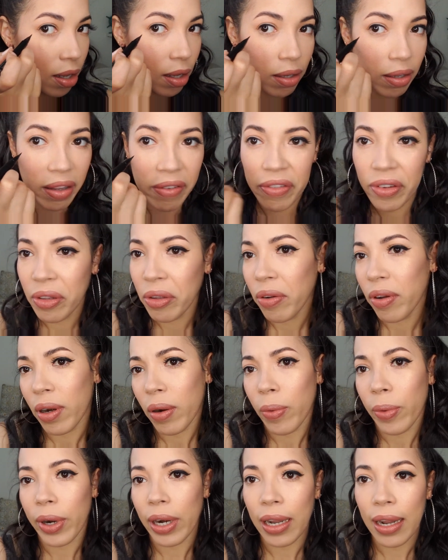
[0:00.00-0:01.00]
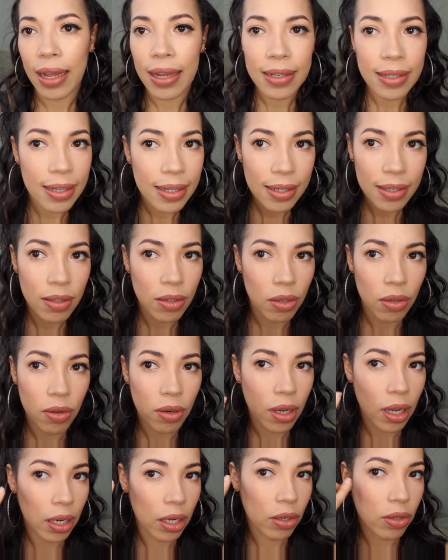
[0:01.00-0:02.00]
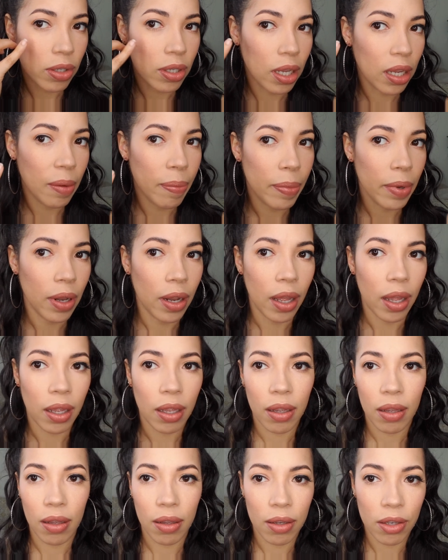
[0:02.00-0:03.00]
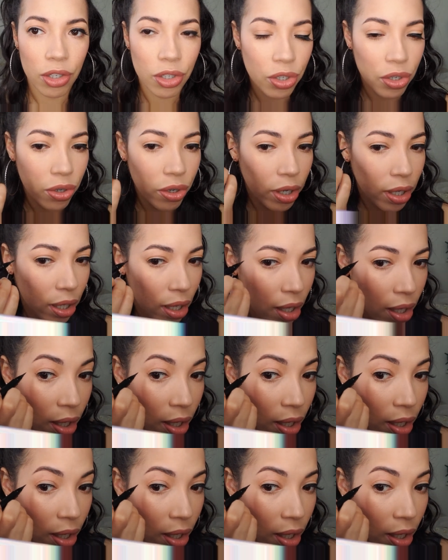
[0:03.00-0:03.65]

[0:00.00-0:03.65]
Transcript: If you don't want to wear lashes, so you can just keep it like short.